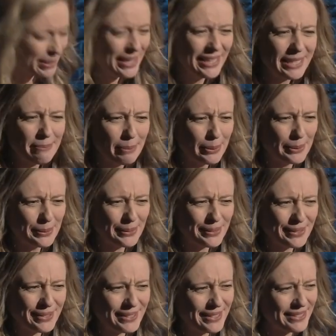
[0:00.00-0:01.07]
then he
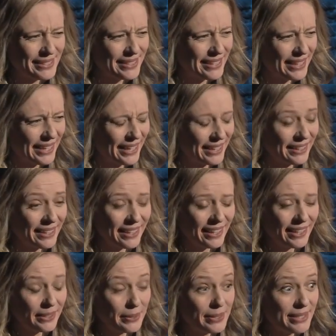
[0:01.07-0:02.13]
paused, and
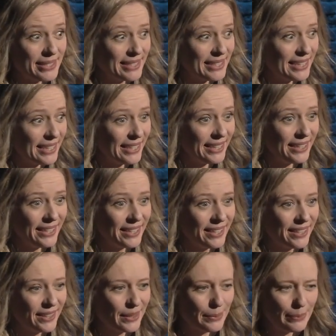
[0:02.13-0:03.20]
I could see
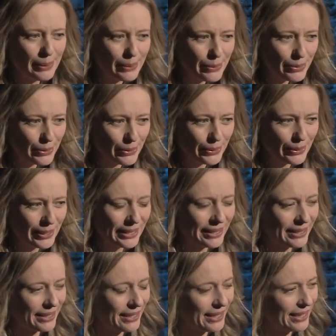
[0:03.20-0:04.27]
the wheels turning,
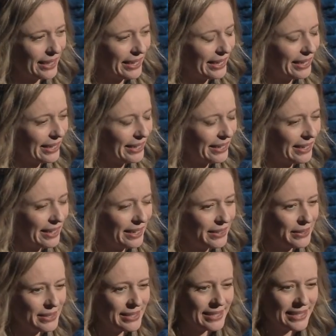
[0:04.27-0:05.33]
and I
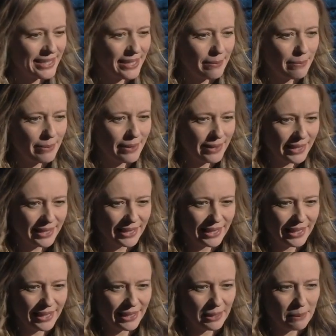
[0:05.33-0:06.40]
could see him
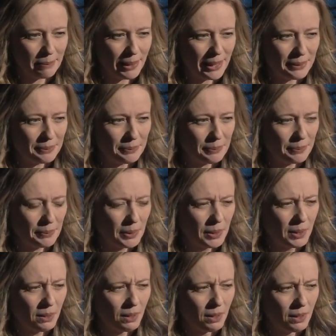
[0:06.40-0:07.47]
thinking about
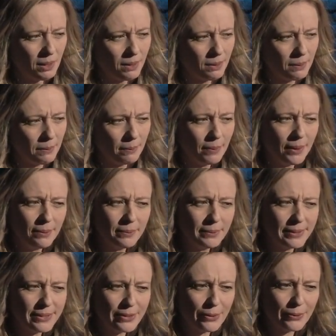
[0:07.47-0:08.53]
what
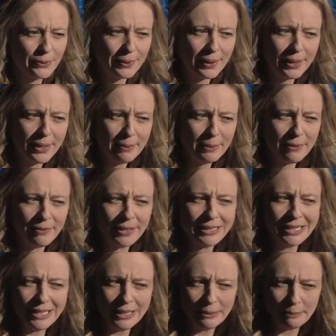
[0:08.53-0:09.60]
was going to come if I
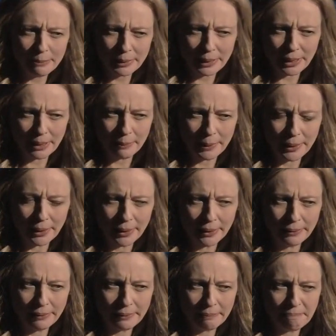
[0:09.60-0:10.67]
didn't become a
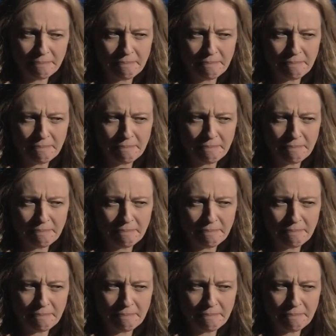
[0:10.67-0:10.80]
nun.